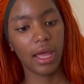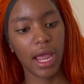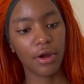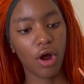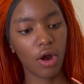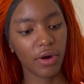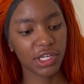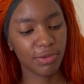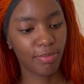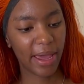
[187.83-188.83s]
an
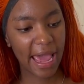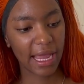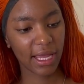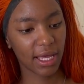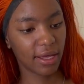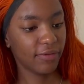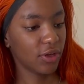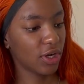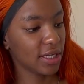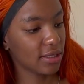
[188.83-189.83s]
orange bag a
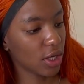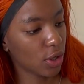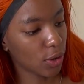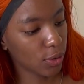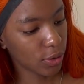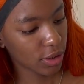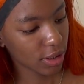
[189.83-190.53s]
few days ago